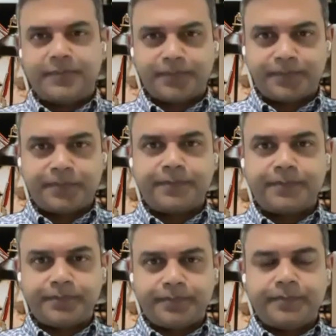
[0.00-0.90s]
Huh?
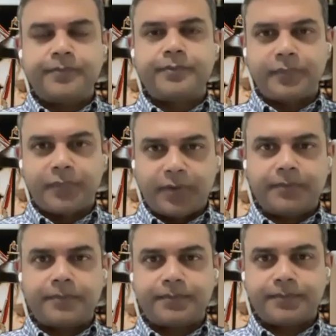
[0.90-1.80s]
or
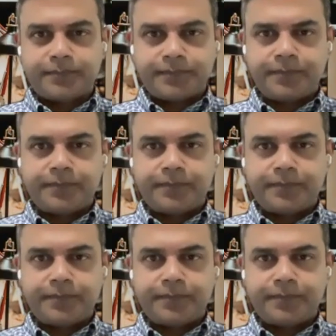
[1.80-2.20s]
yep. drive at